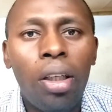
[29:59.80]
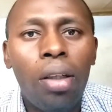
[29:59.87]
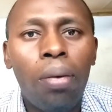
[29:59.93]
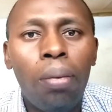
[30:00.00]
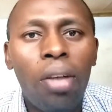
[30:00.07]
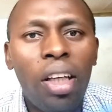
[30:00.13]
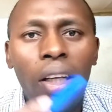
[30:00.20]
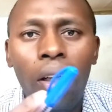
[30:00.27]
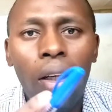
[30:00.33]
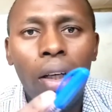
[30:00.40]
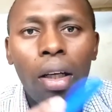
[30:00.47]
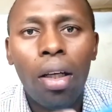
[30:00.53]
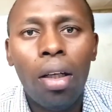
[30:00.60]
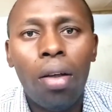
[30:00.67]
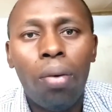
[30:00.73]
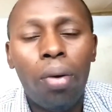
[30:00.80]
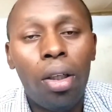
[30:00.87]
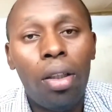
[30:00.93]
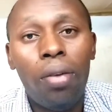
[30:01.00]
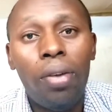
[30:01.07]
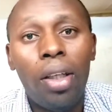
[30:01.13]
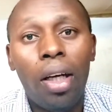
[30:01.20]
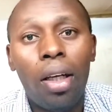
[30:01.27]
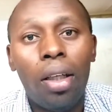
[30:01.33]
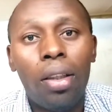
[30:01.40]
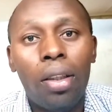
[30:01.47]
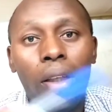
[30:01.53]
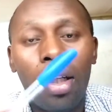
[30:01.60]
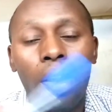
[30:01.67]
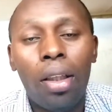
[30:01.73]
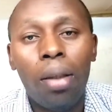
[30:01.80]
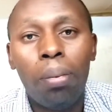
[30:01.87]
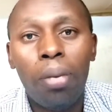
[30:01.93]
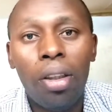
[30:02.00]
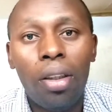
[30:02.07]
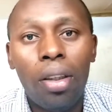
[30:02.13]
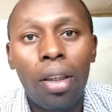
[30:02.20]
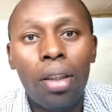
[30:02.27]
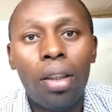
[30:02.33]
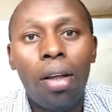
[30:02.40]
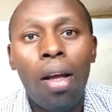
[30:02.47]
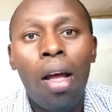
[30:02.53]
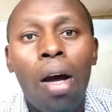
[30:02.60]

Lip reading: need. when we are starting business.